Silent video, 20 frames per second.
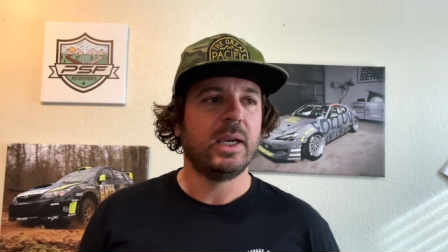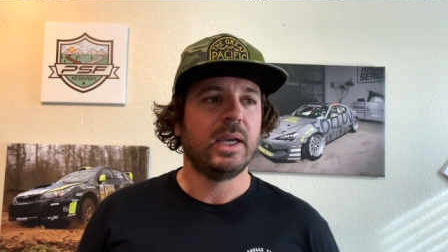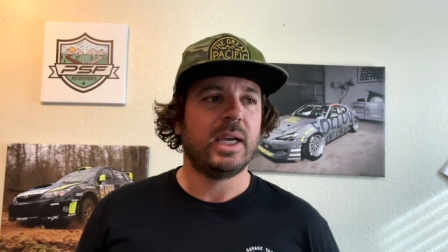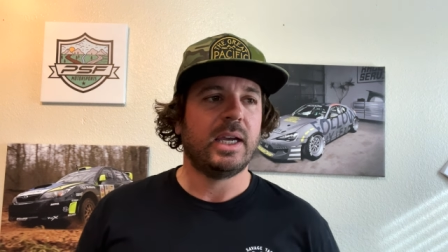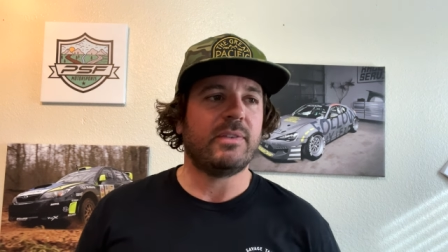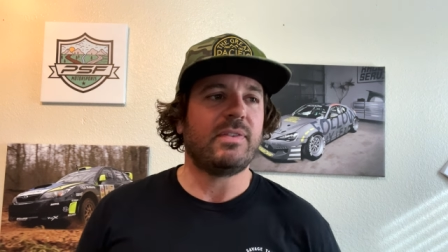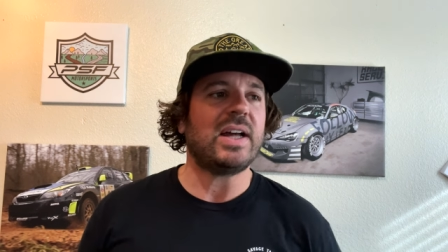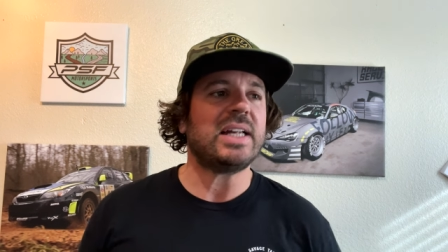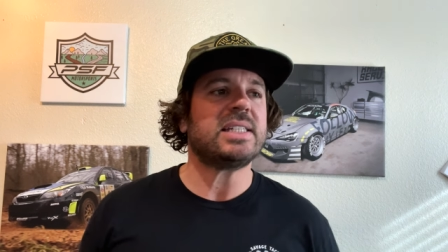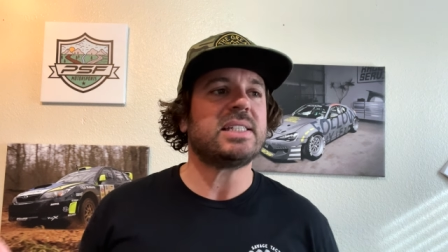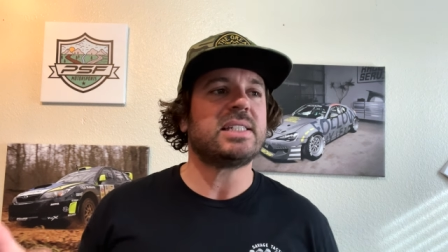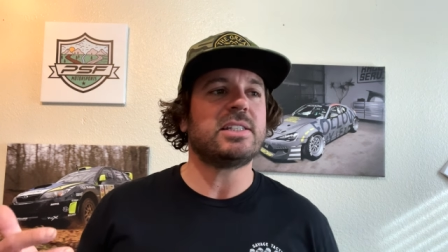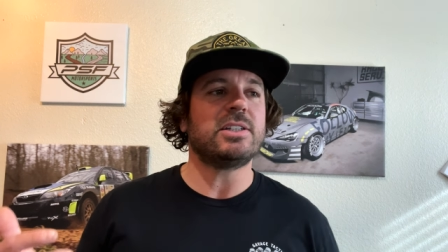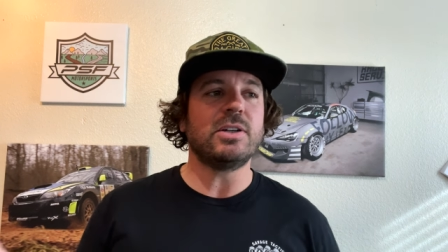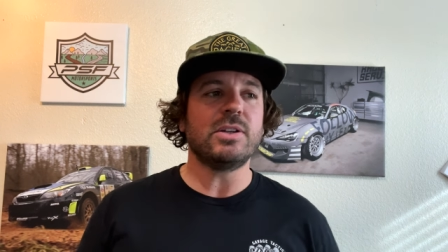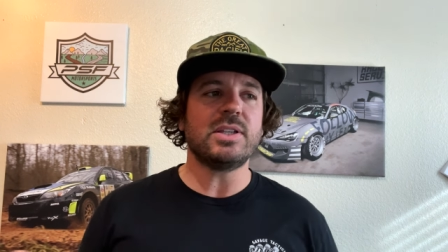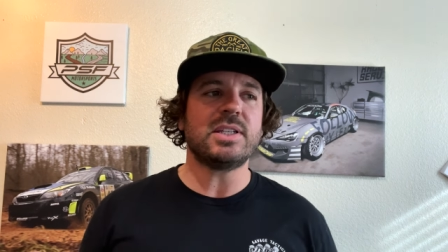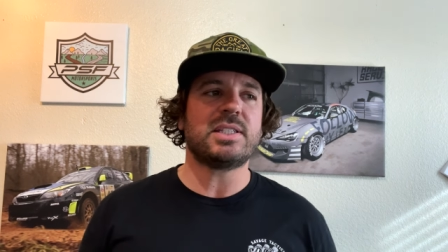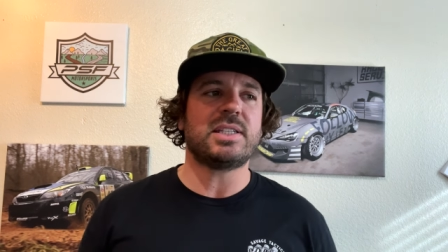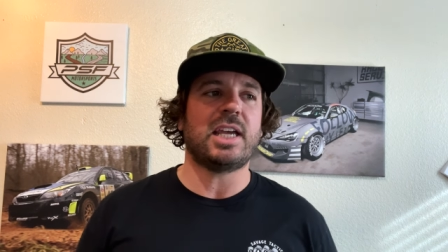If that's
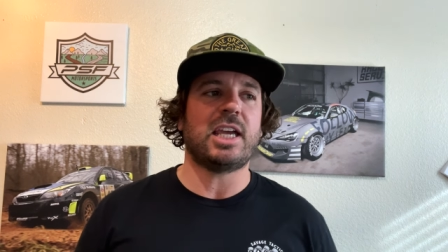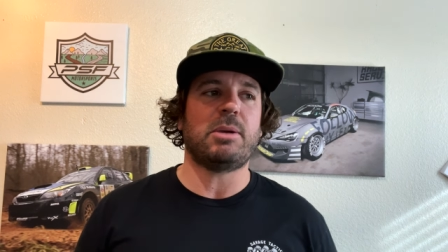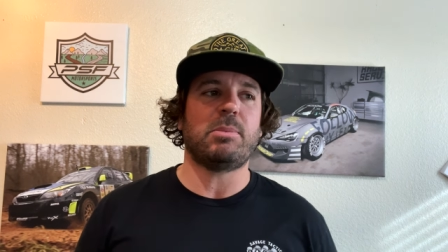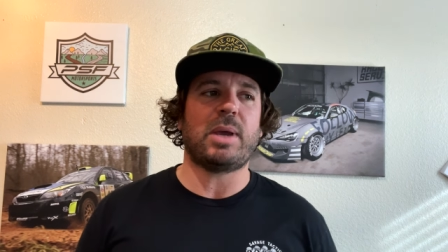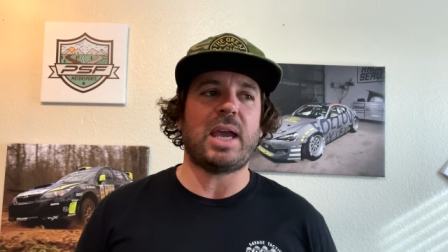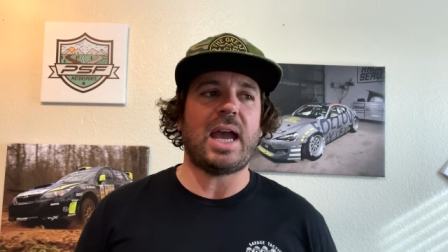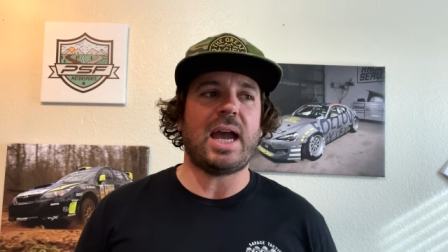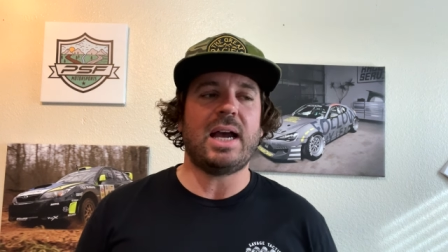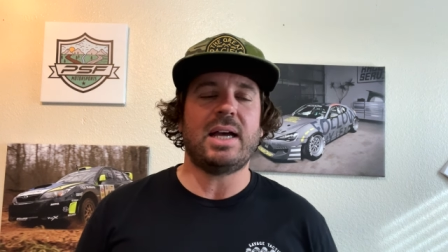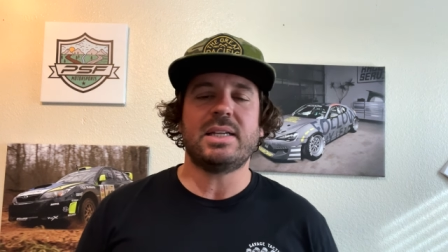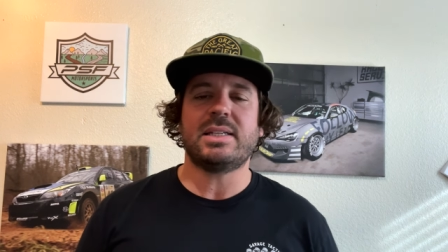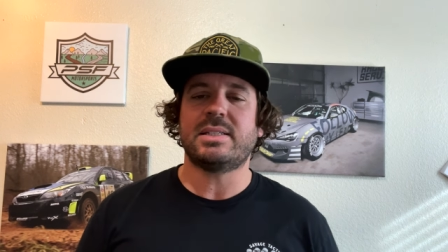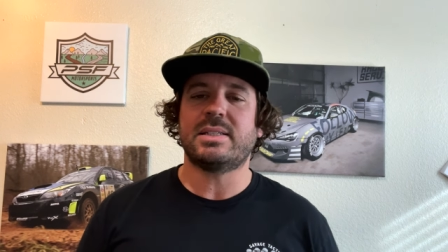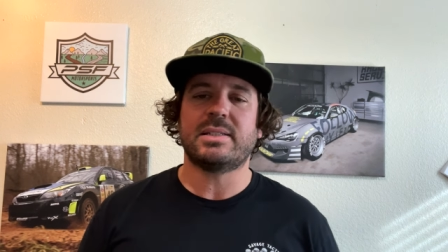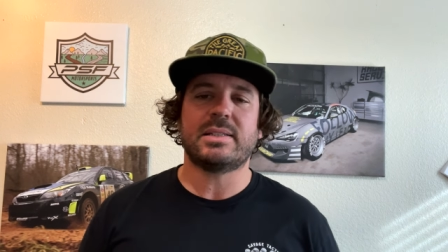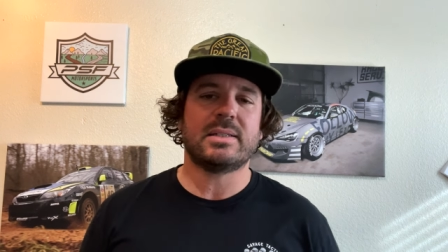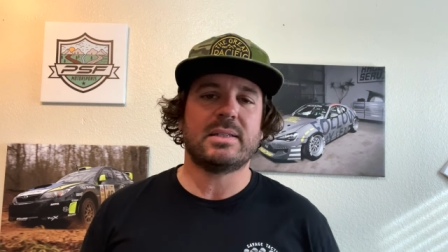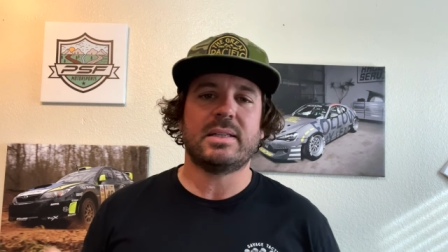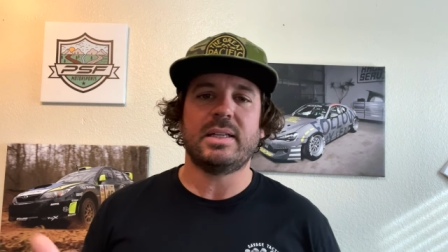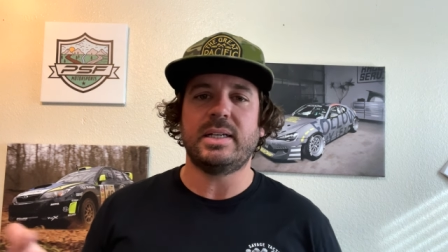still the same
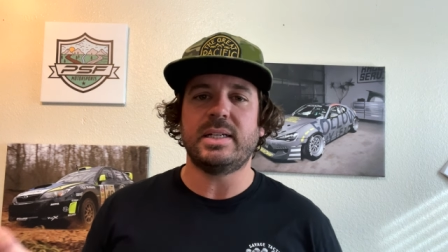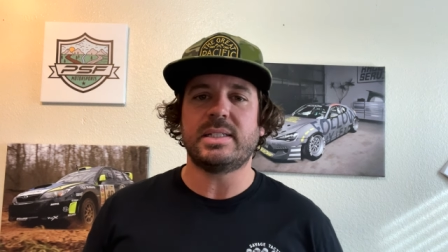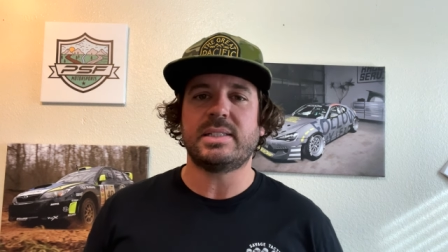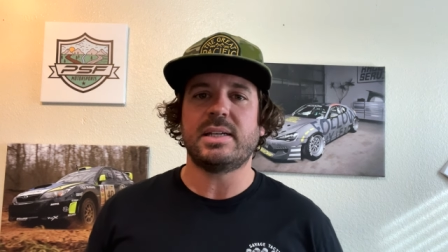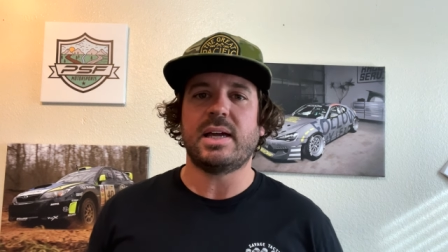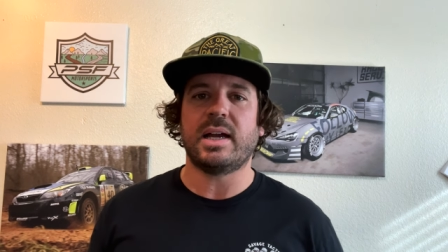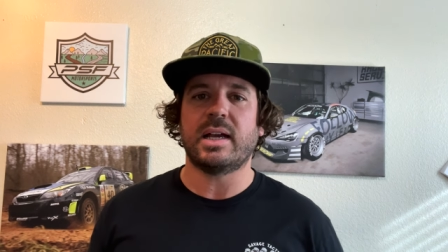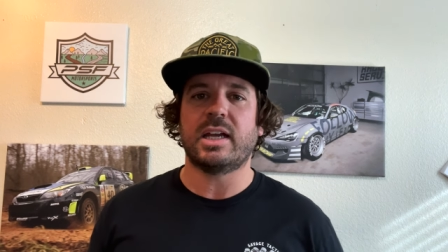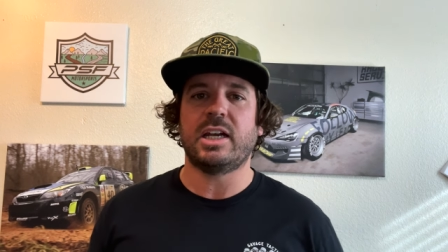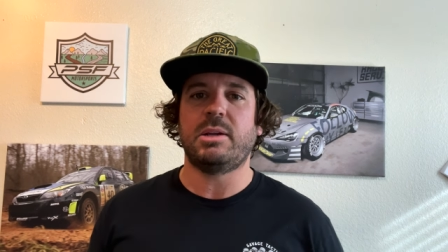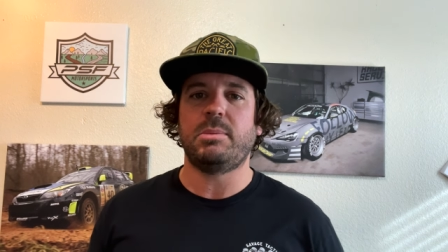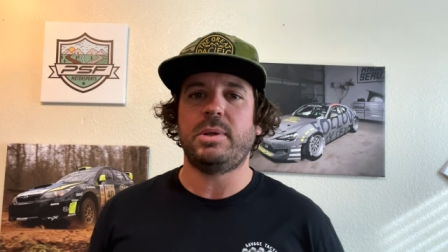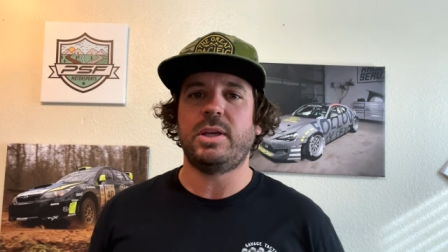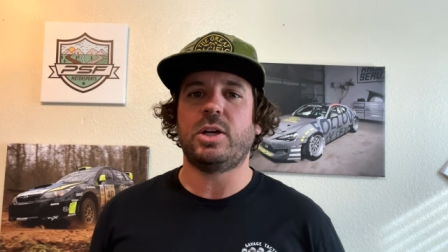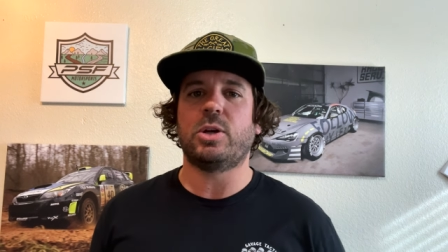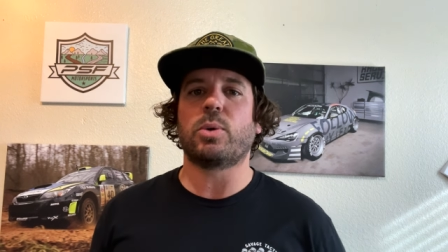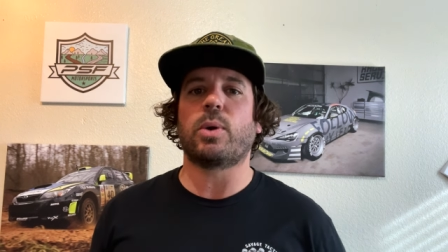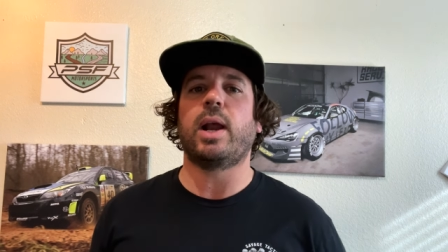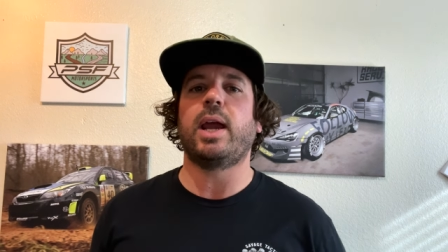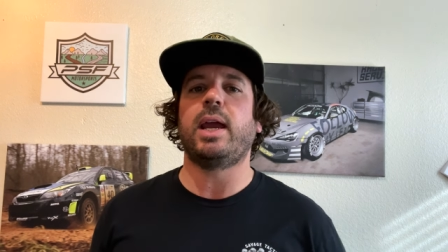gas, then it's not gonna be
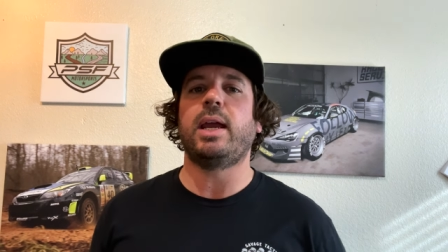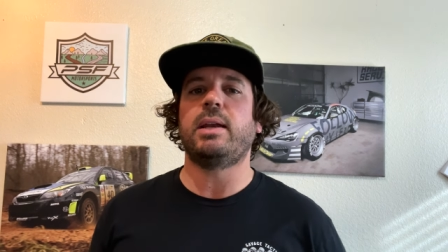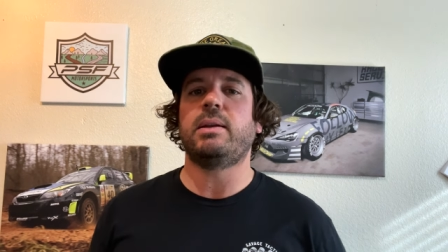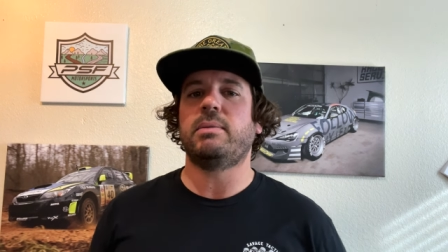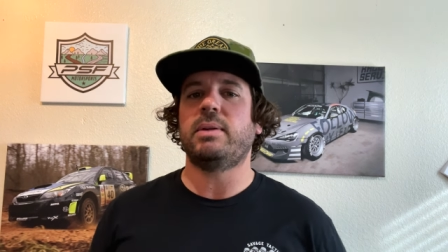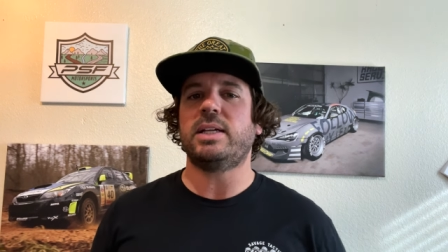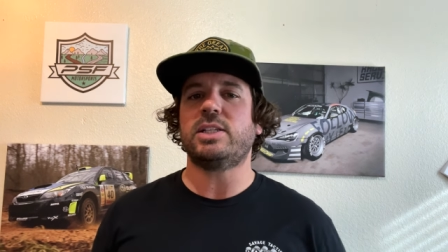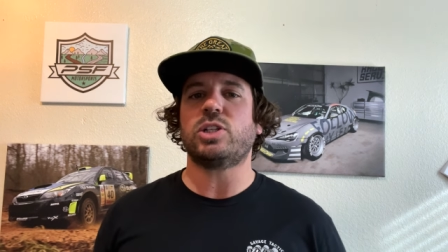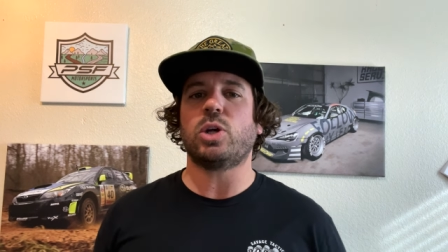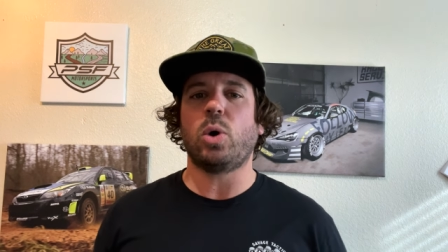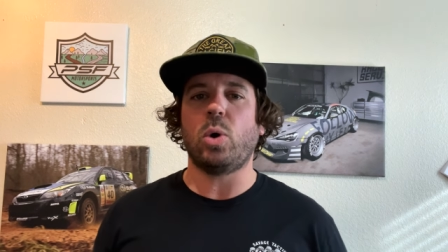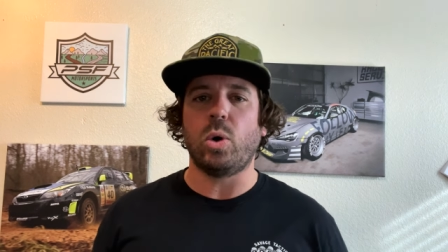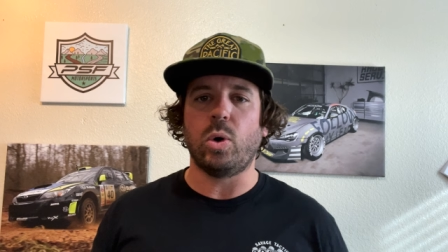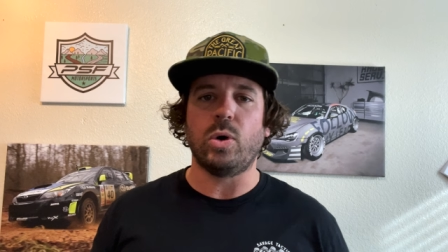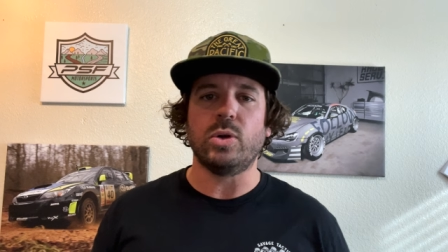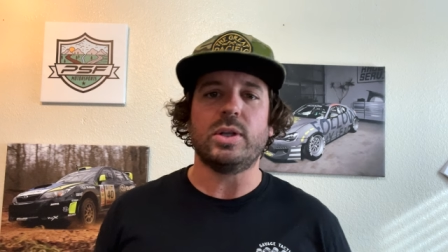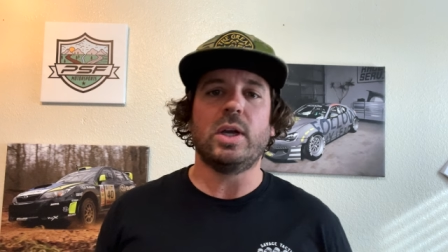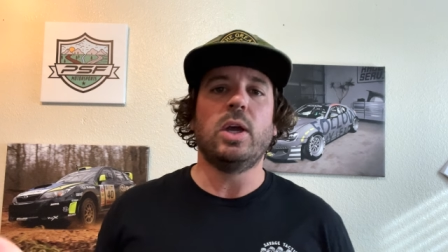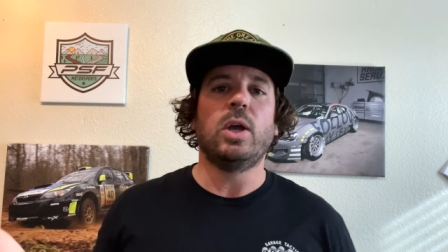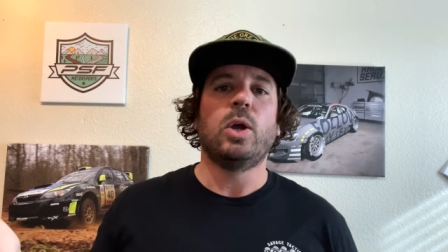great, it's
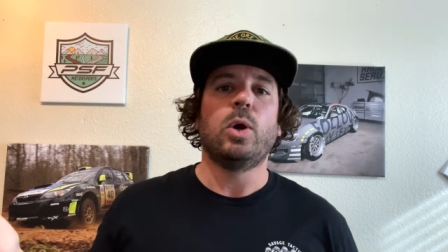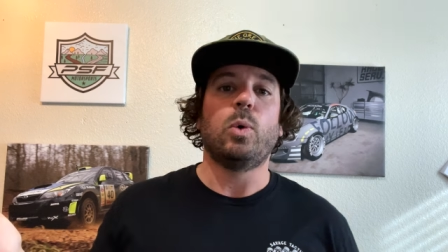old.